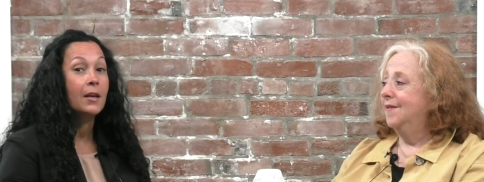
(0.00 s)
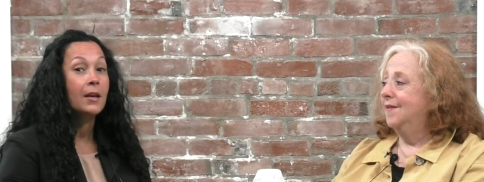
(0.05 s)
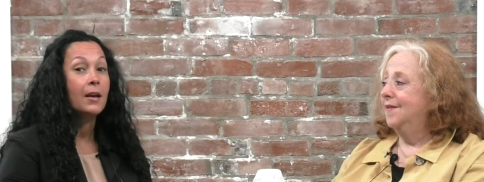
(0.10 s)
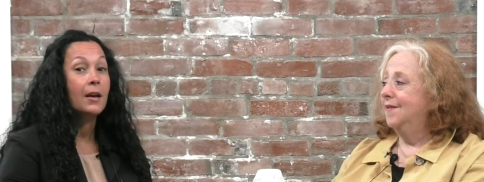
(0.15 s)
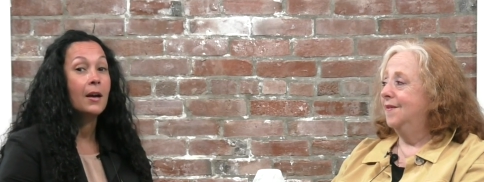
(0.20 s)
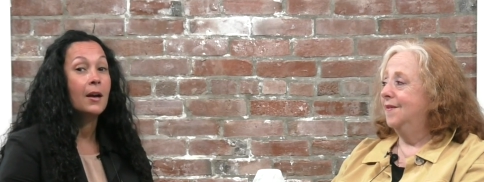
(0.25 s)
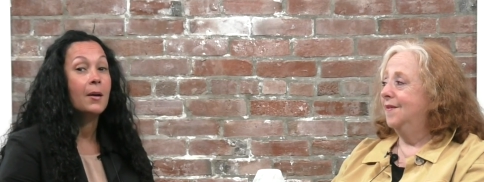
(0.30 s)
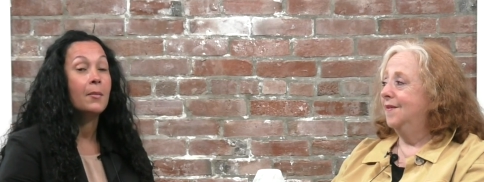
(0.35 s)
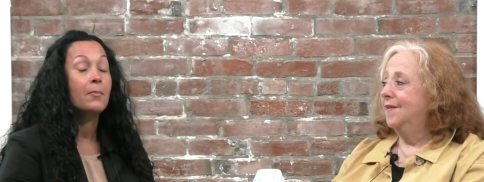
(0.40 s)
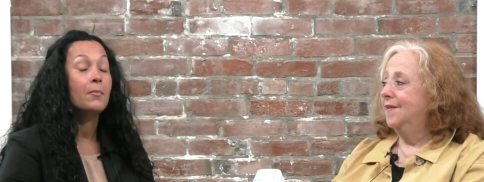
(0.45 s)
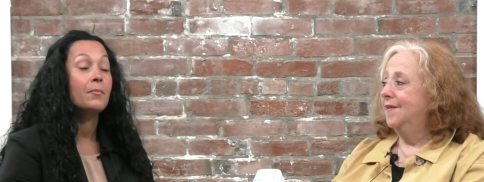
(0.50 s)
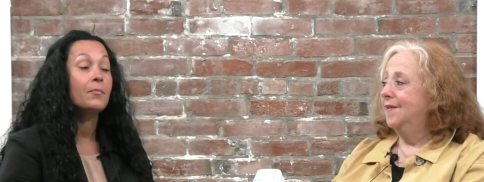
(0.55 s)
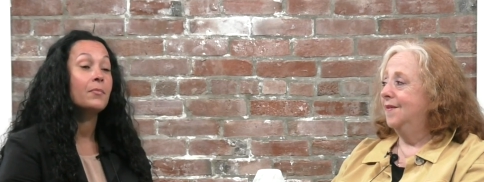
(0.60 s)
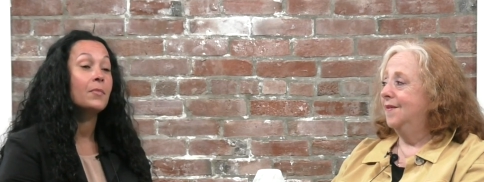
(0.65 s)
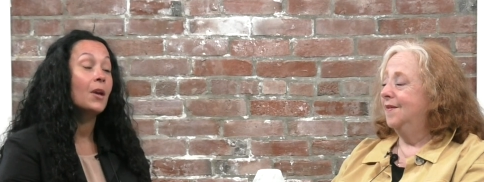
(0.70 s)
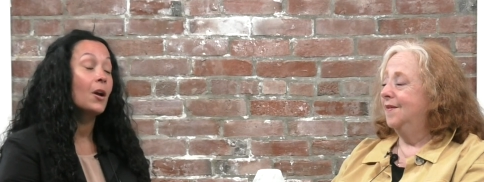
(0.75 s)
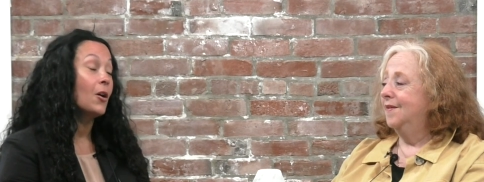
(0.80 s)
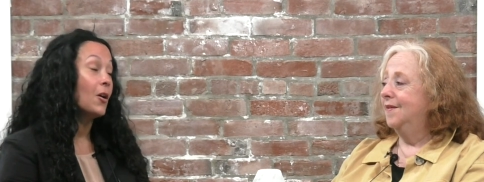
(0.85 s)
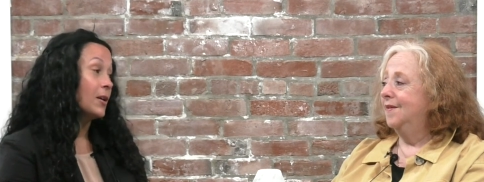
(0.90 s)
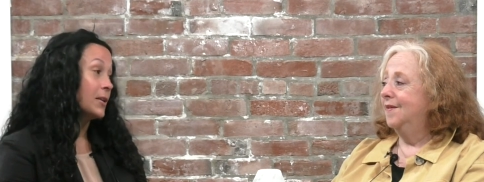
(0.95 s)
Speaker 1: um,
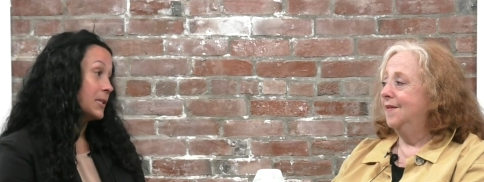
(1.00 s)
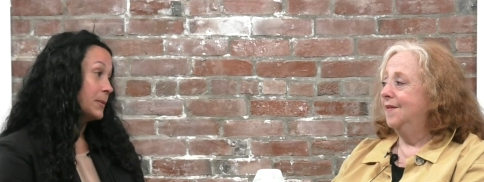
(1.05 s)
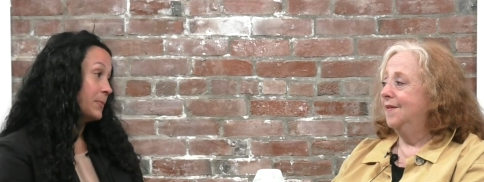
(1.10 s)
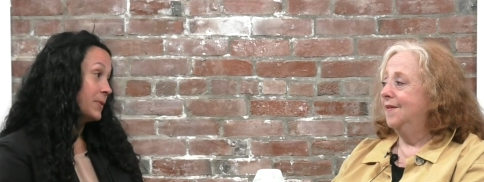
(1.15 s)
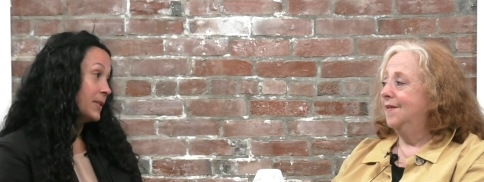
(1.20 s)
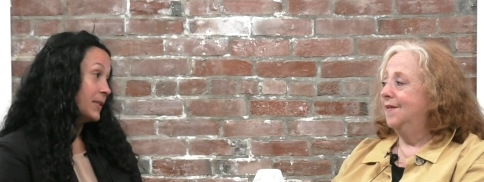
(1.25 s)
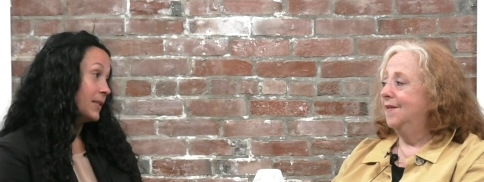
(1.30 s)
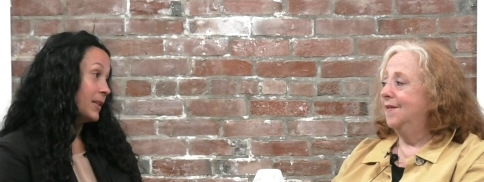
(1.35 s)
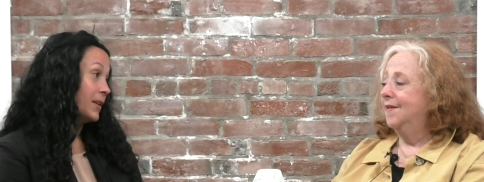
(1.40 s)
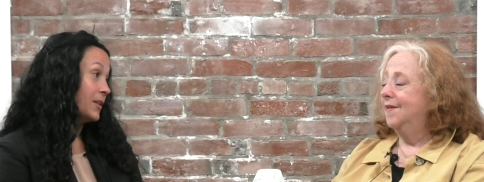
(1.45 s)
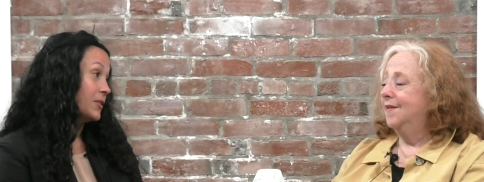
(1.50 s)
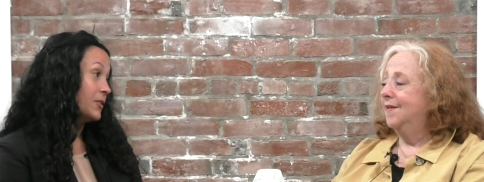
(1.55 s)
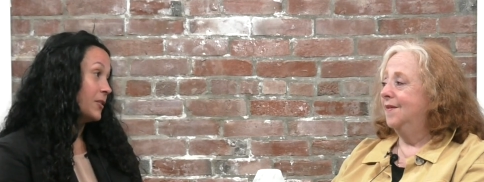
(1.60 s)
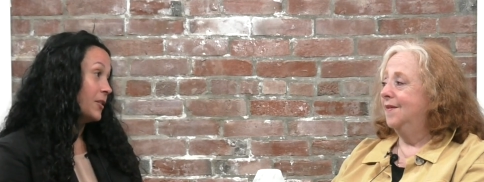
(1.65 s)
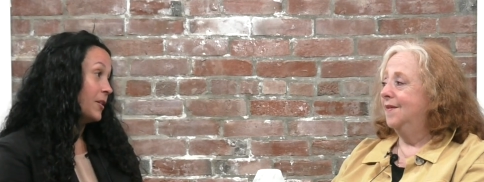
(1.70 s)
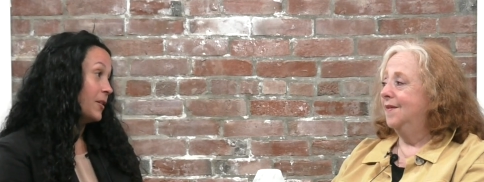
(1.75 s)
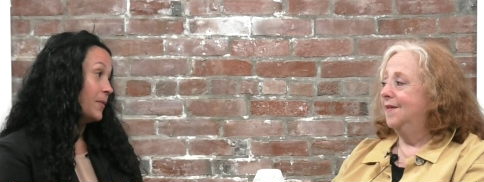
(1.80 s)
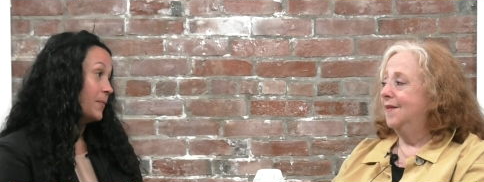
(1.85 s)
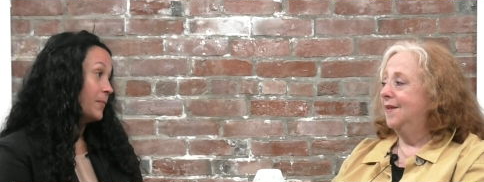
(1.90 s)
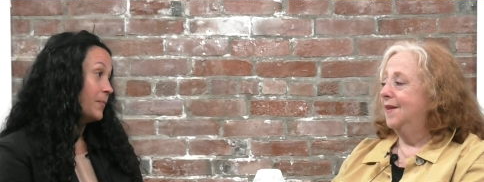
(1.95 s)
a hospice center.